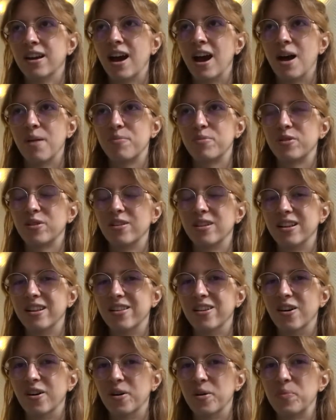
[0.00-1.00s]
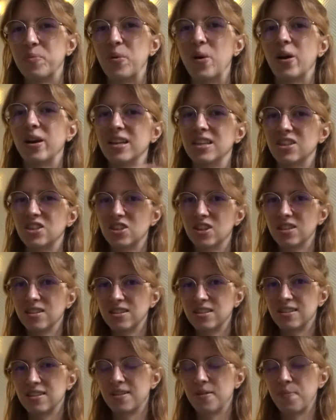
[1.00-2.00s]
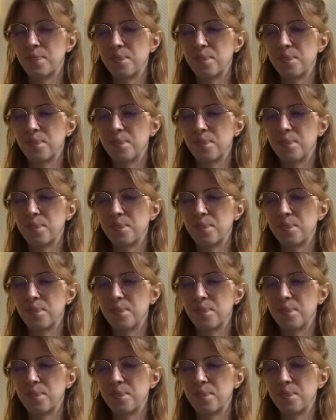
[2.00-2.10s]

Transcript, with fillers: absolutely not but it's just